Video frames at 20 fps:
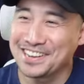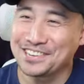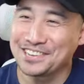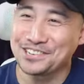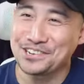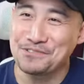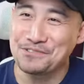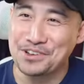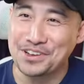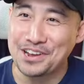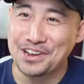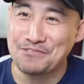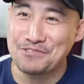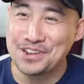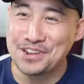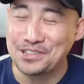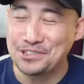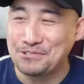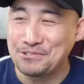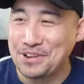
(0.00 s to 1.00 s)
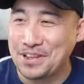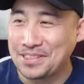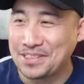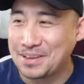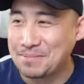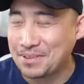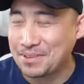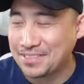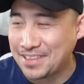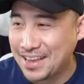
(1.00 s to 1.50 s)
so we can't really do anything
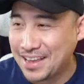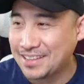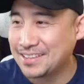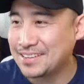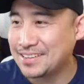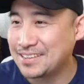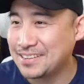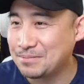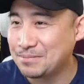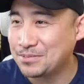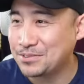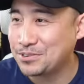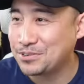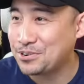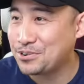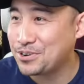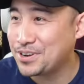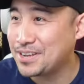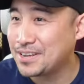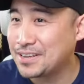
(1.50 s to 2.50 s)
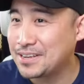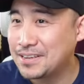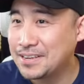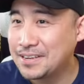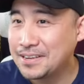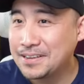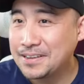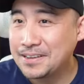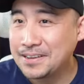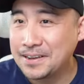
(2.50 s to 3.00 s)
about that. I'm sorry.
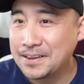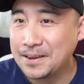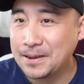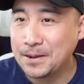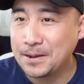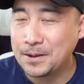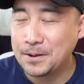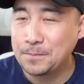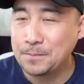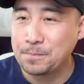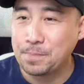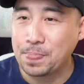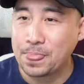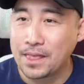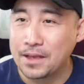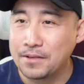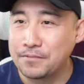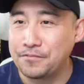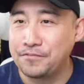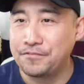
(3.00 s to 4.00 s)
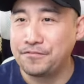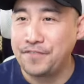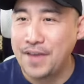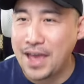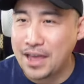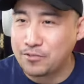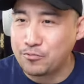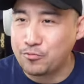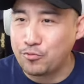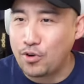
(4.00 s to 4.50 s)

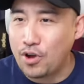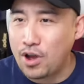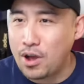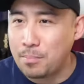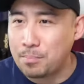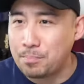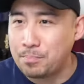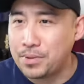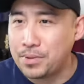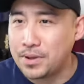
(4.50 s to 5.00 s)
Fat Rob,